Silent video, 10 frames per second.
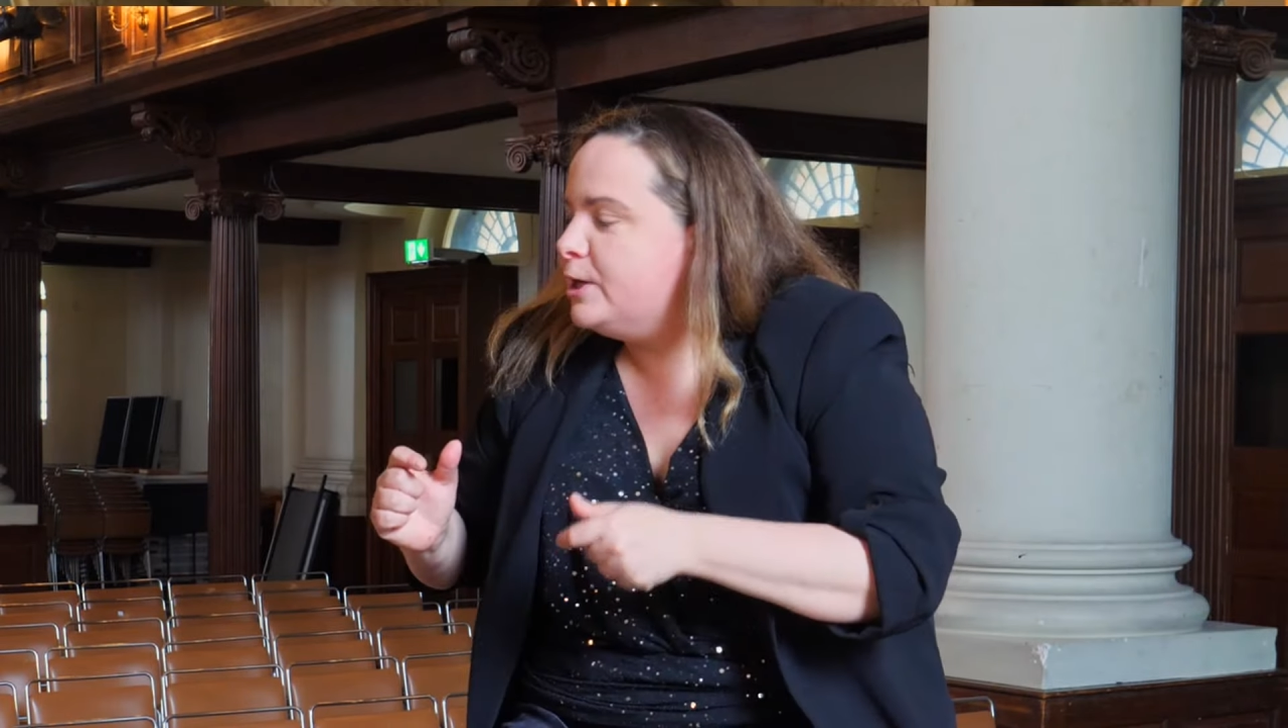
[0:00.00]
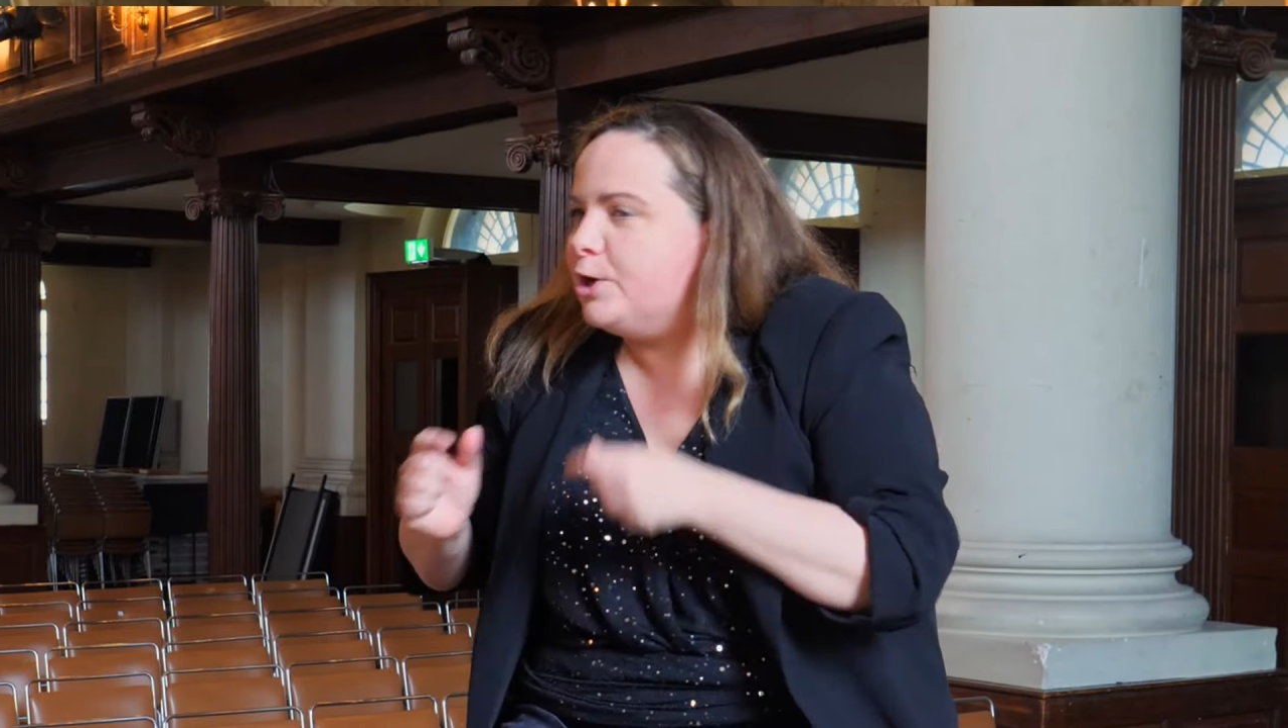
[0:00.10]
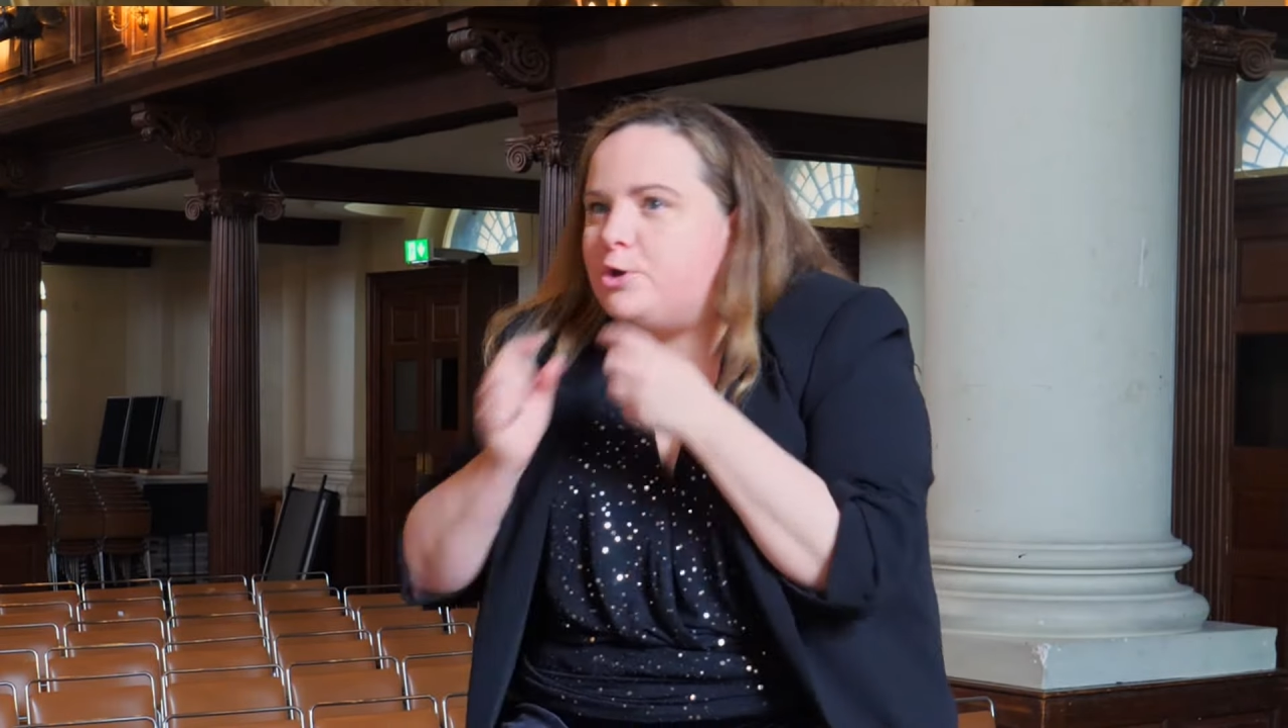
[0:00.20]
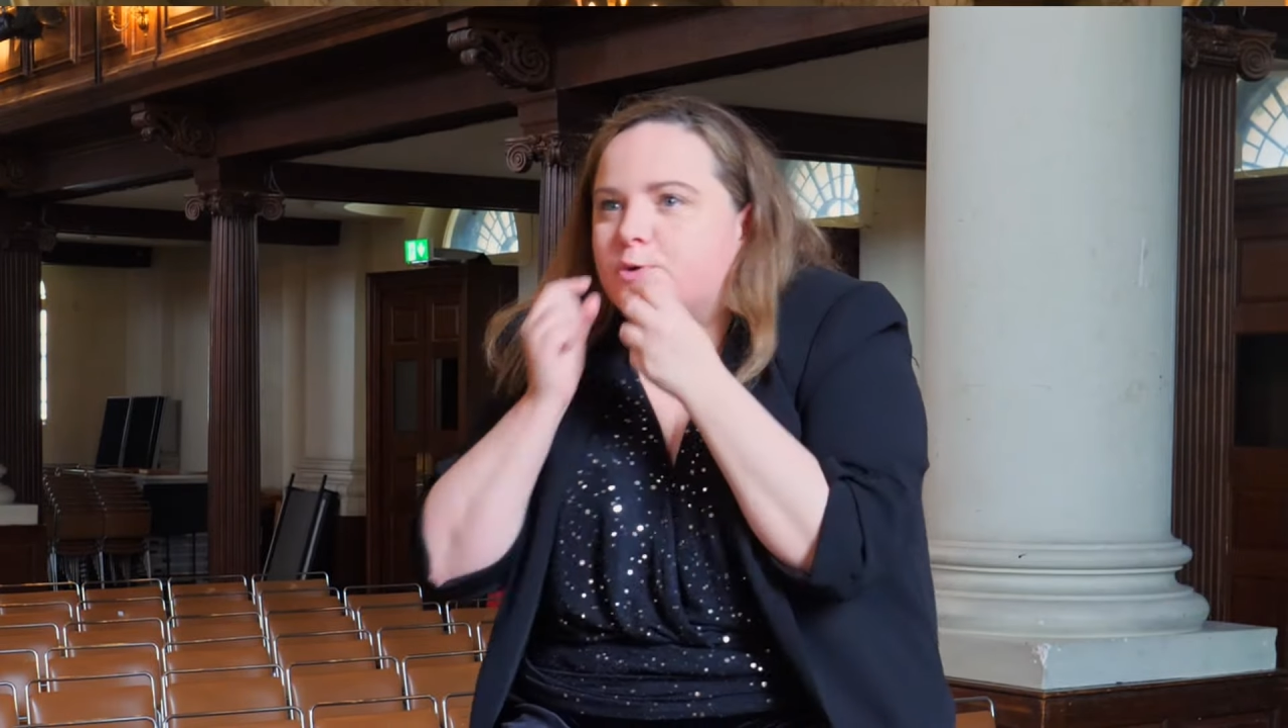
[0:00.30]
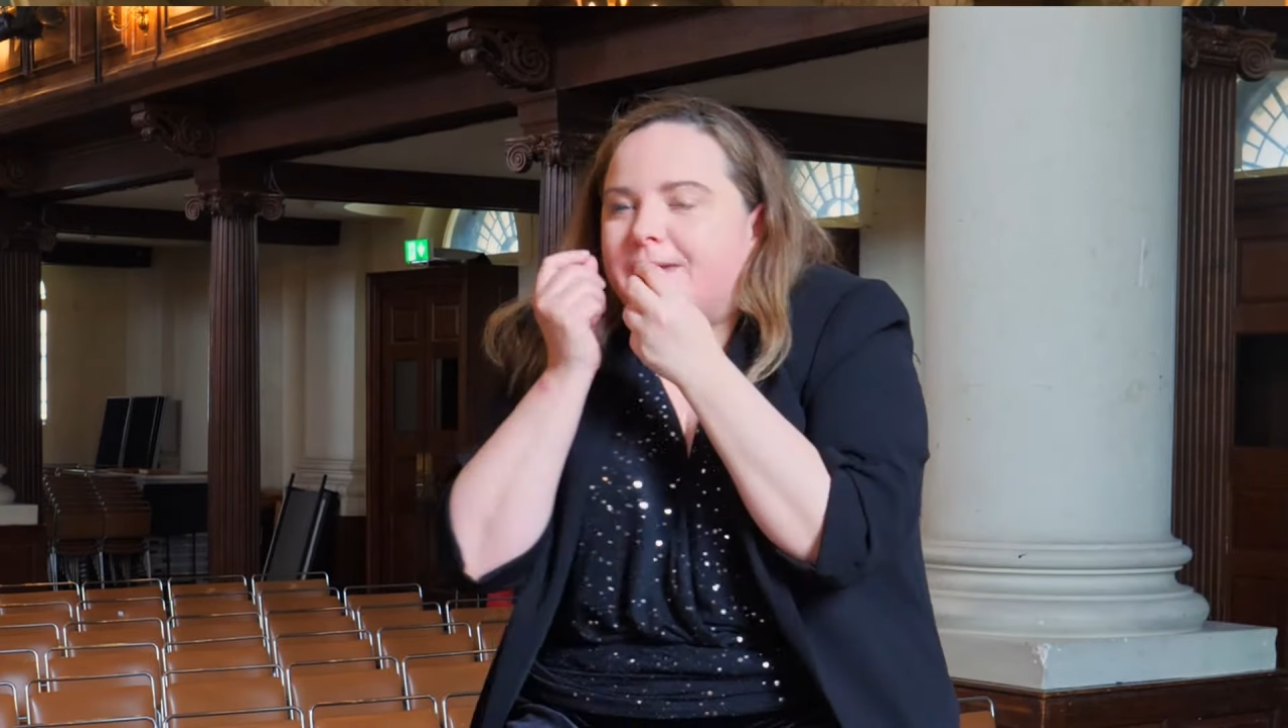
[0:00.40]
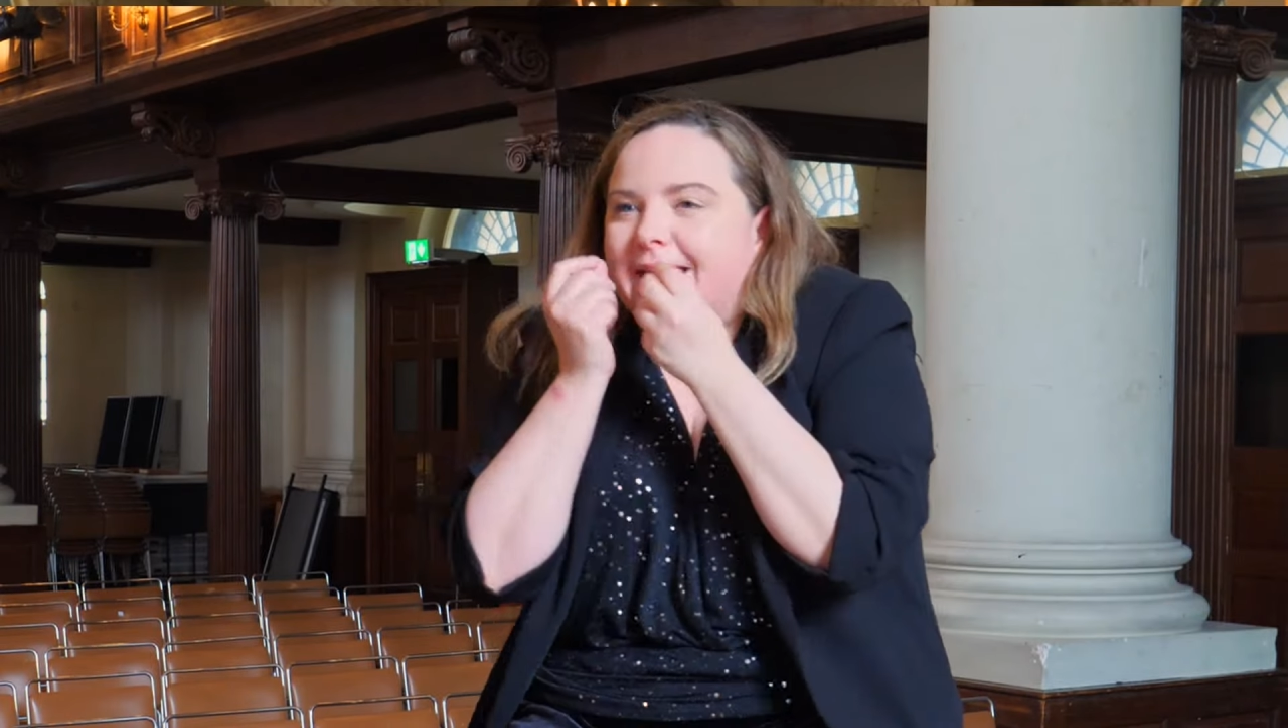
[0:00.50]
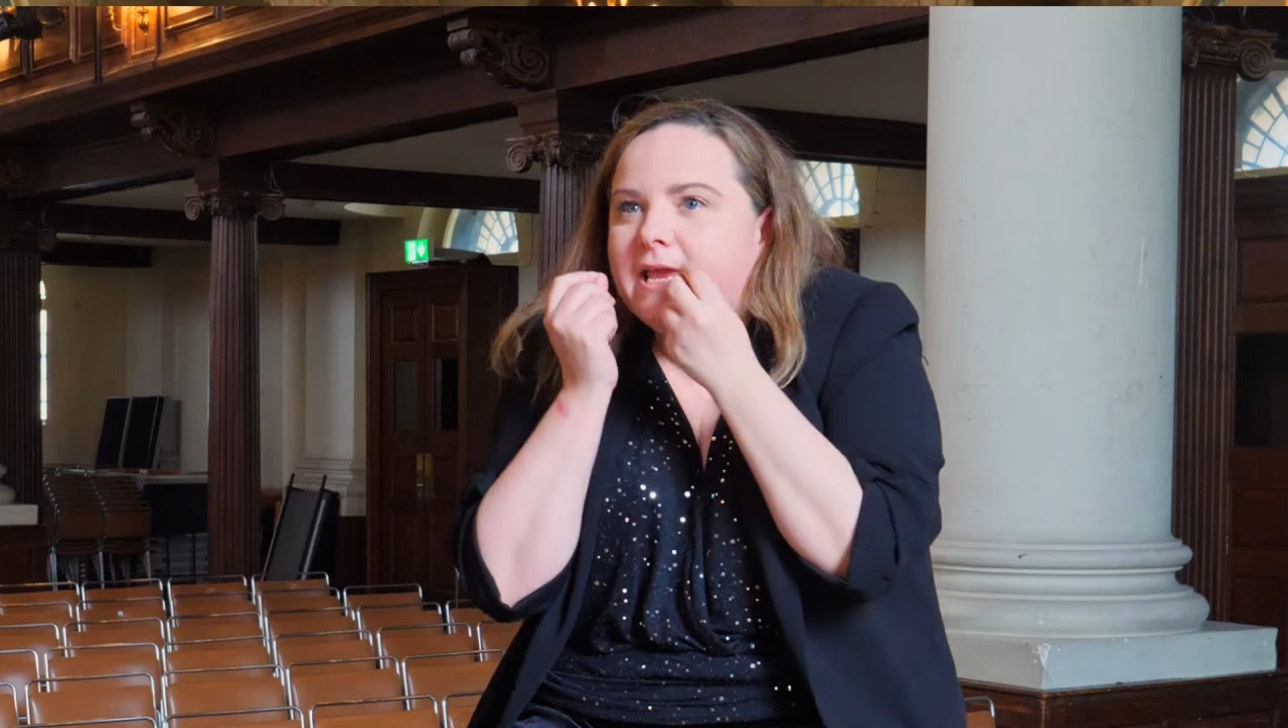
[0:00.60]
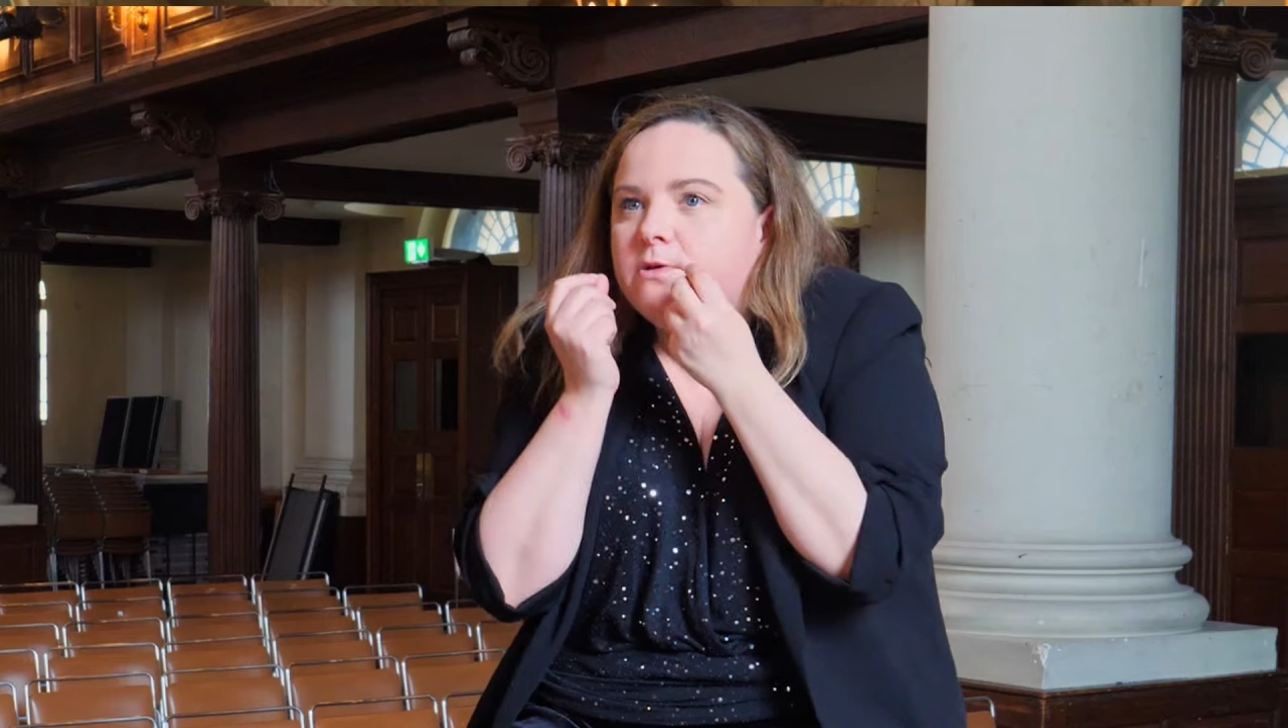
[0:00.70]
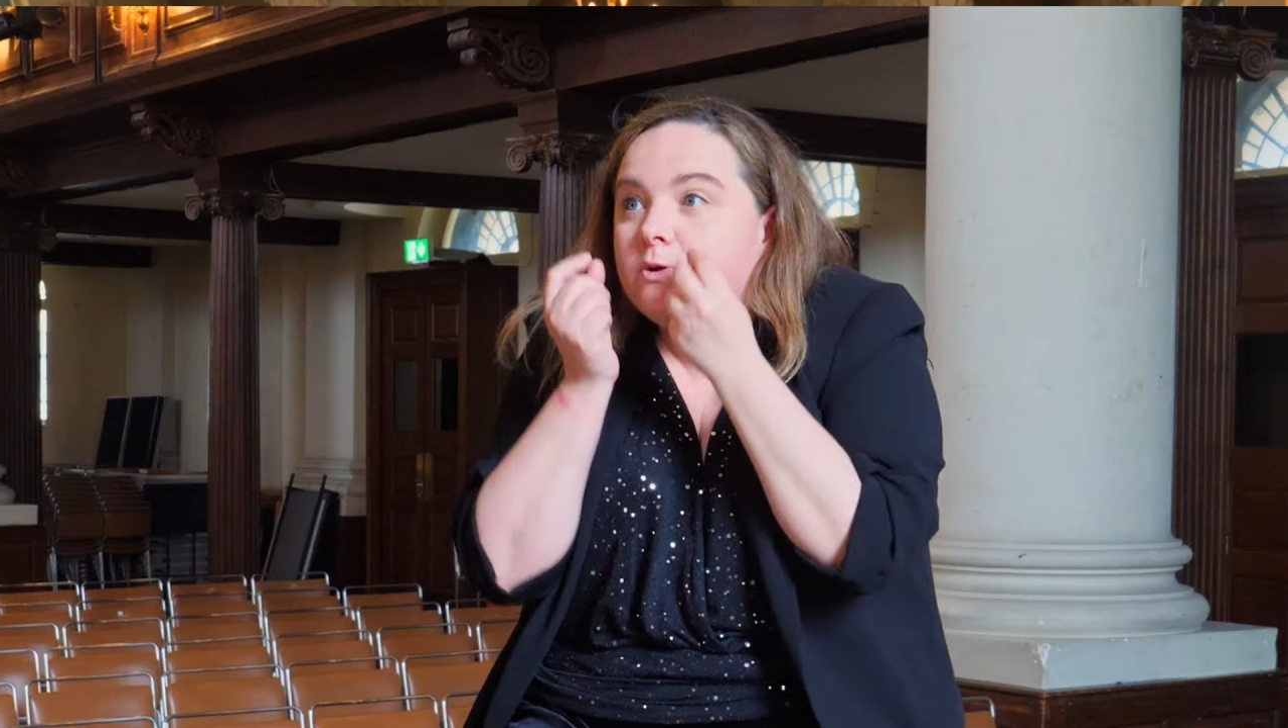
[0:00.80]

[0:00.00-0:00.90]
You know, you can hear it,